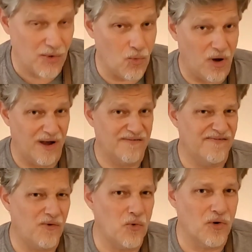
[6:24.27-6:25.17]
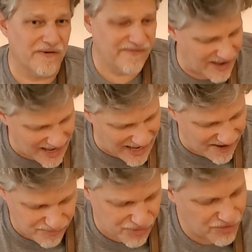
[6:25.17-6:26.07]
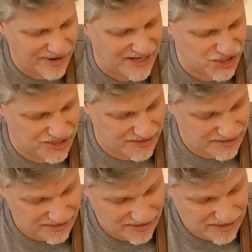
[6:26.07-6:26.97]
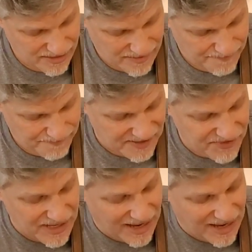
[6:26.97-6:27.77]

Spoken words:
1-4-5 progression. If you're